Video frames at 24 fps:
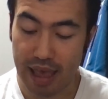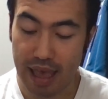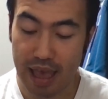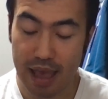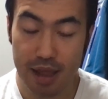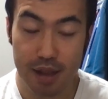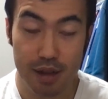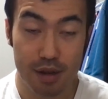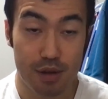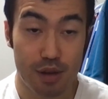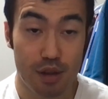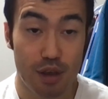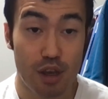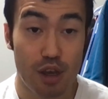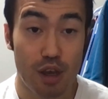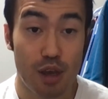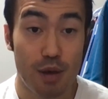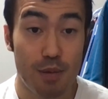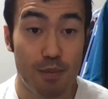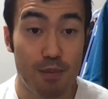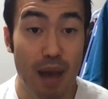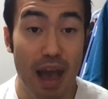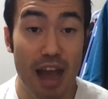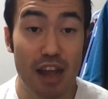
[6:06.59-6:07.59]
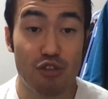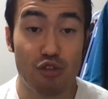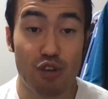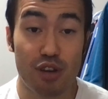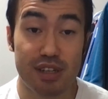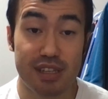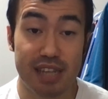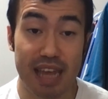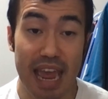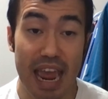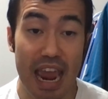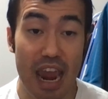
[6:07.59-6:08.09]
And
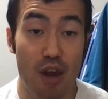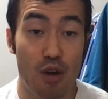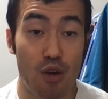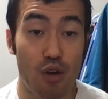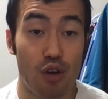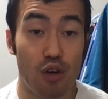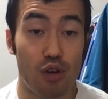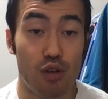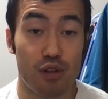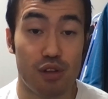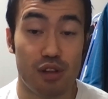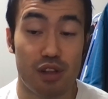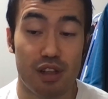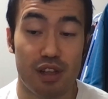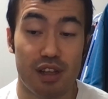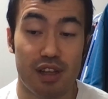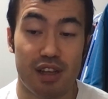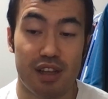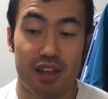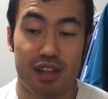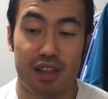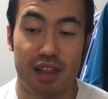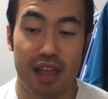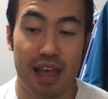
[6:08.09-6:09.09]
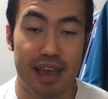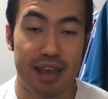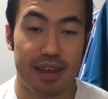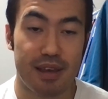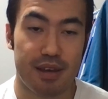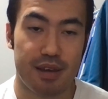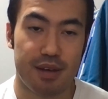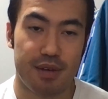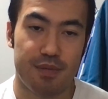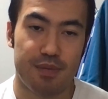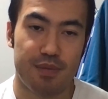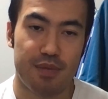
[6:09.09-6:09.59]
Montrezl Harrell, like,
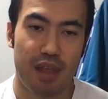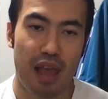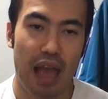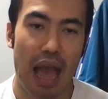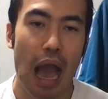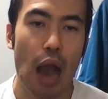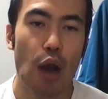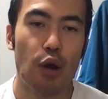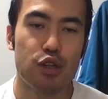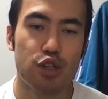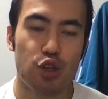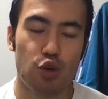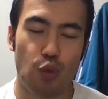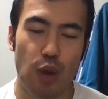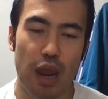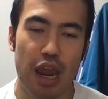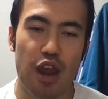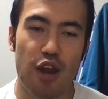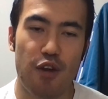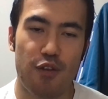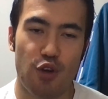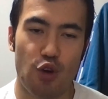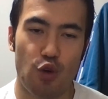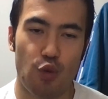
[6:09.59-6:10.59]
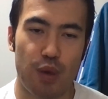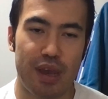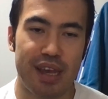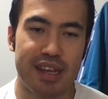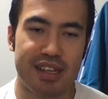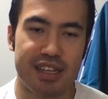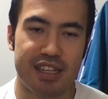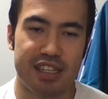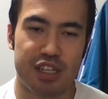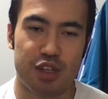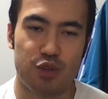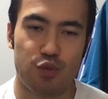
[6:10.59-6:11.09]
I was aware of your
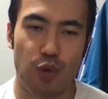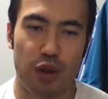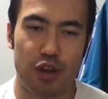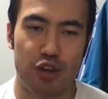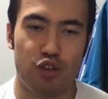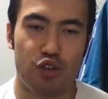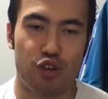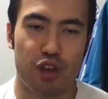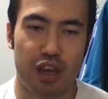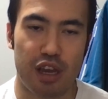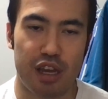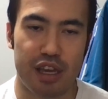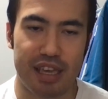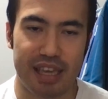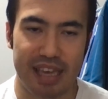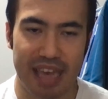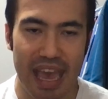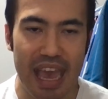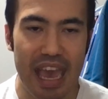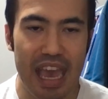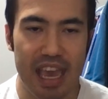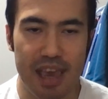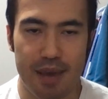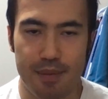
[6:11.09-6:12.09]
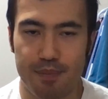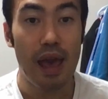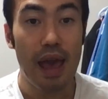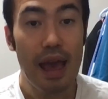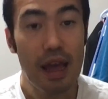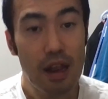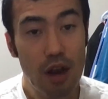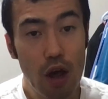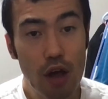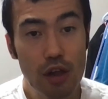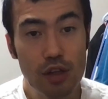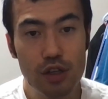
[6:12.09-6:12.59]
weaknesses when you came.
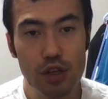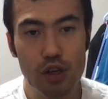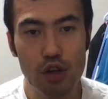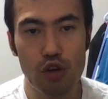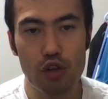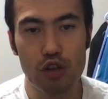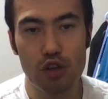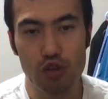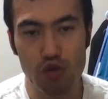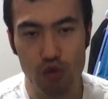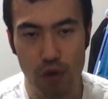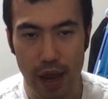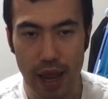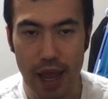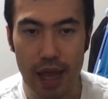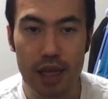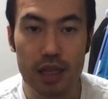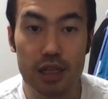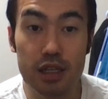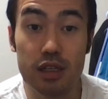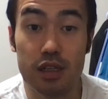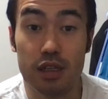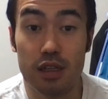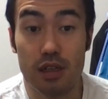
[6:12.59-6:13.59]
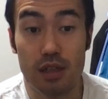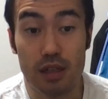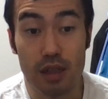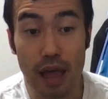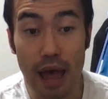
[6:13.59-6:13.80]
And also your strengths.